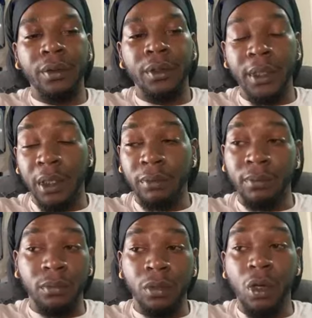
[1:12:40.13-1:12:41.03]
that
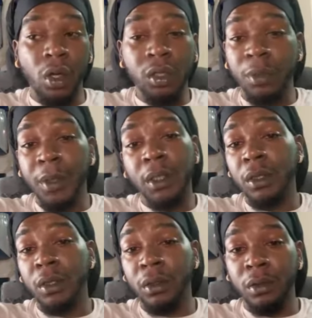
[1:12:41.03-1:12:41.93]

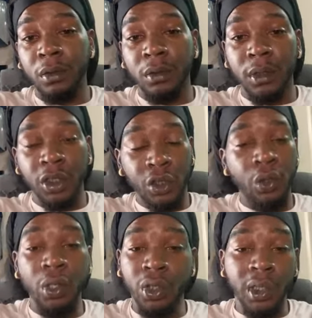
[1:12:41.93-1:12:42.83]
ultimately is
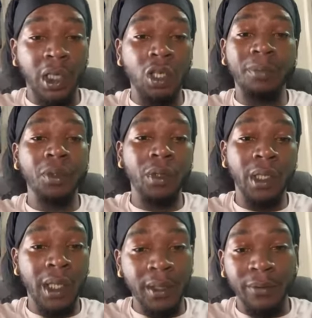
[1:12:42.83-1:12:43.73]
going to help you in
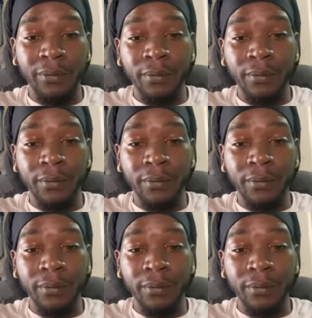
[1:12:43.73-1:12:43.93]
life.